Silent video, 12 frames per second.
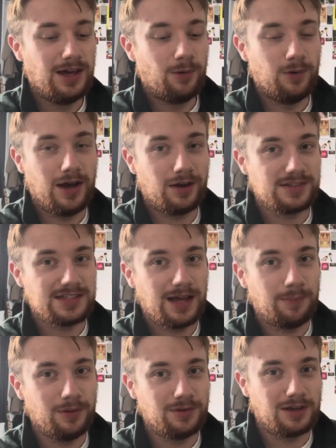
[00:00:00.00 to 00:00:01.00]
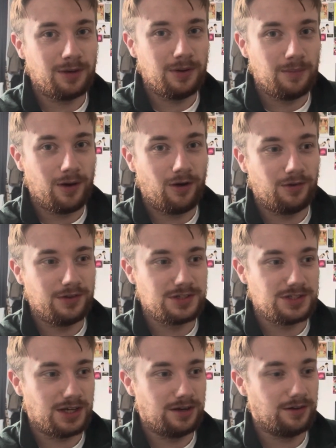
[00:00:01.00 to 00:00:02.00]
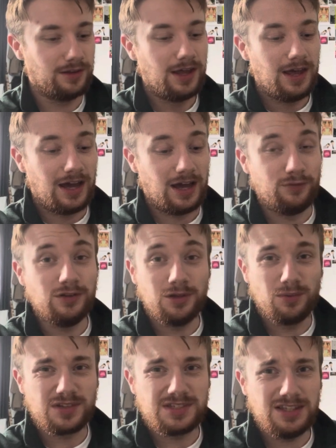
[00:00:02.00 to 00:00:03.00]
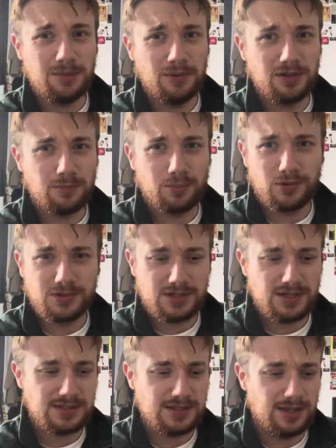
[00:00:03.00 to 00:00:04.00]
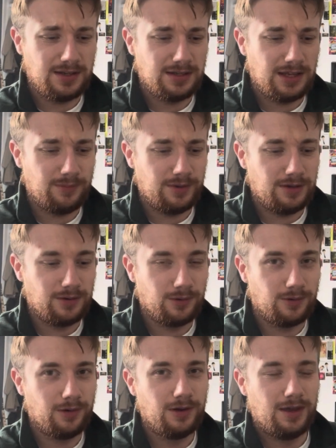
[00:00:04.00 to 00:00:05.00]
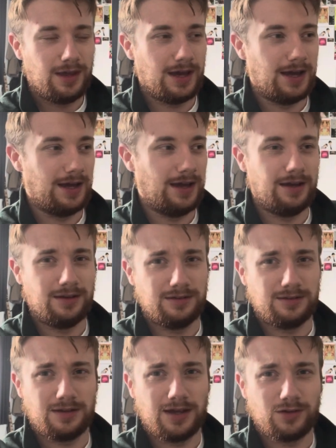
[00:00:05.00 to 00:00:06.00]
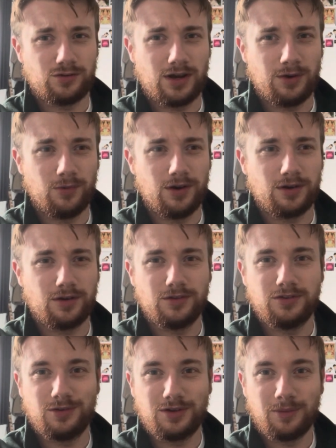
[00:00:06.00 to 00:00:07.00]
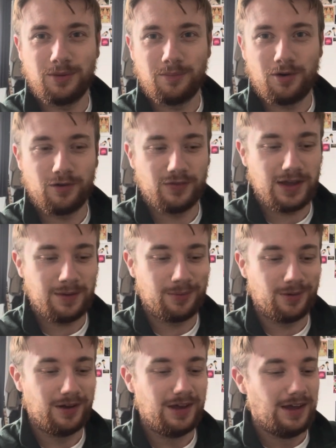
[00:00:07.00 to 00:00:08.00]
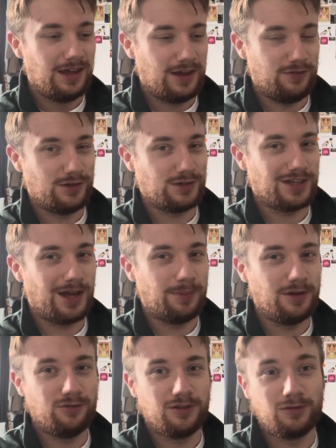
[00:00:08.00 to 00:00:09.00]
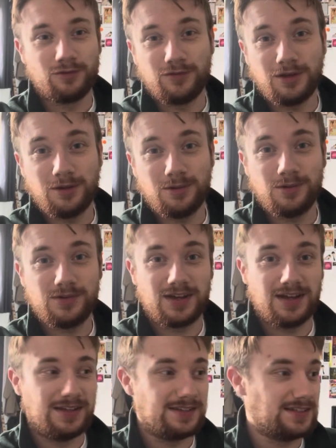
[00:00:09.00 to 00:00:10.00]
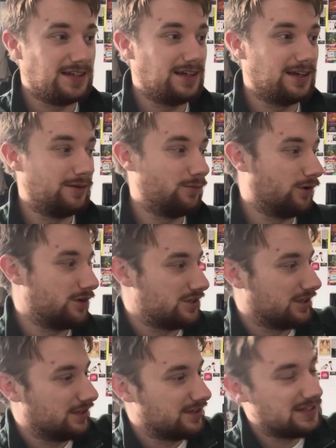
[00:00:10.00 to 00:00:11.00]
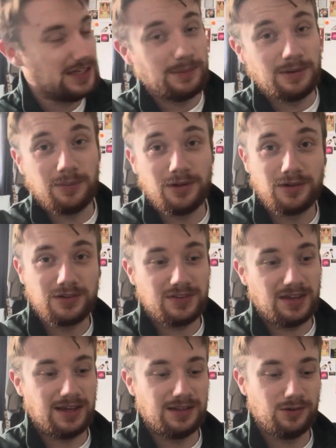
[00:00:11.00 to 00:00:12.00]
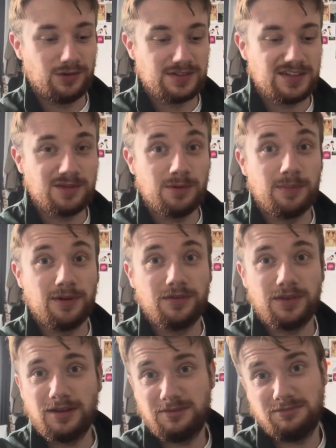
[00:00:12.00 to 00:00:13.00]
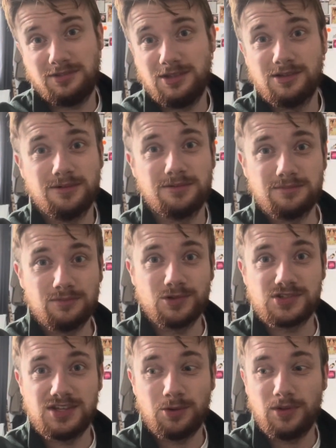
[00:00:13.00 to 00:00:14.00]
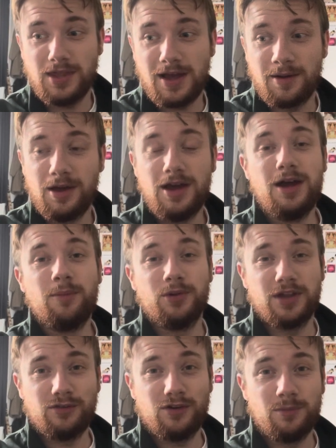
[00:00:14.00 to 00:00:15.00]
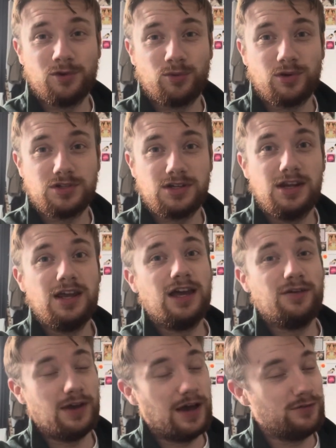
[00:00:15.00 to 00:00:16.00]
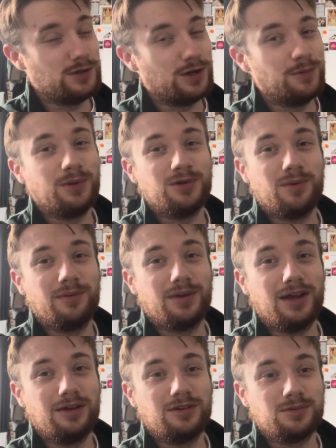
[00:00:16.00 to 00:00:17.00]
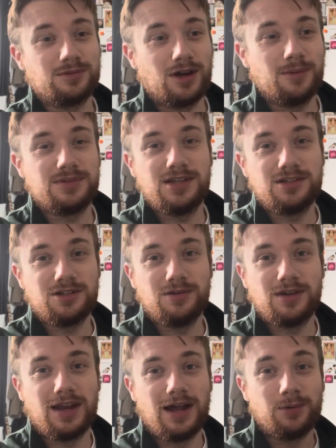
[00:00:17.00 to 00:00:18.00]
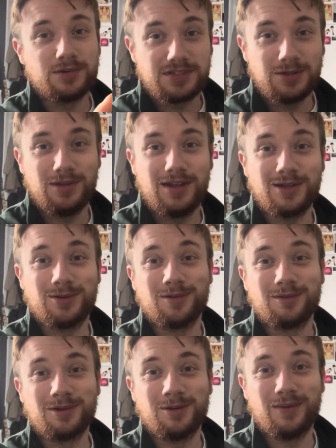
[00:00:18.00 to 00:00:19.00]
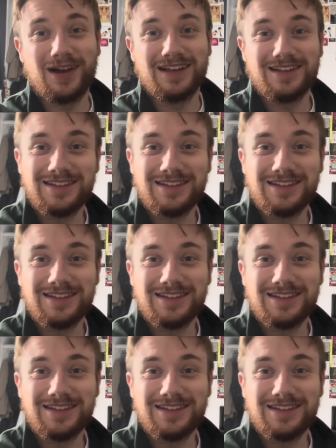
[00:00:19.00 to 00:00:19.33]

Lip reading: We are going to start building a bit more on this channel. If you do want to see the building process, then let me know. And I'll try work on doing a bit more of that. But if you're just happy for the reviews and sitting and watching the city be built and other sets be built, then, you know, we'll stick with that. But thank you very much for watching. If you have enjoyed, please remember to like, subscribe, stay tuned, and I will see you in the next one. Goodbye.